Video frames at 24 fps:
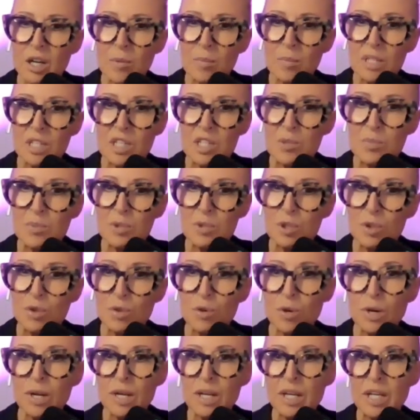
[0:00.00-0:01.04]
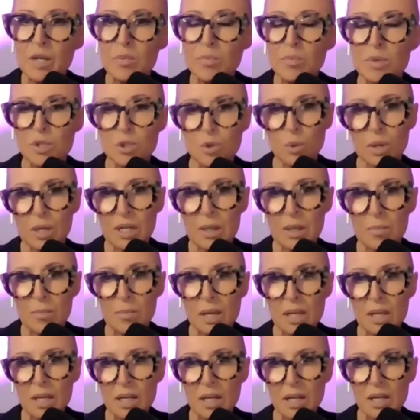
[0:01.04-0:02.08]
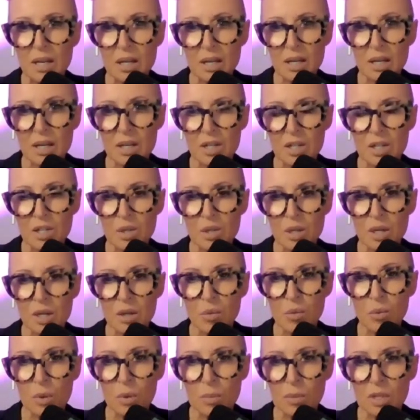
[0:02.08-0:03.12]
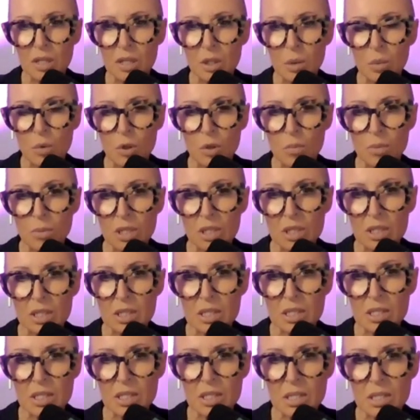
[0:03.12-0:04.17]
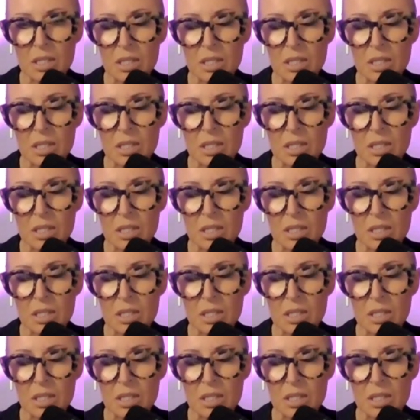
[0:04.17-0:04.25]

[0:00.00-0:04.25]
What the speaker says: is portrayed between men and women in the workplace?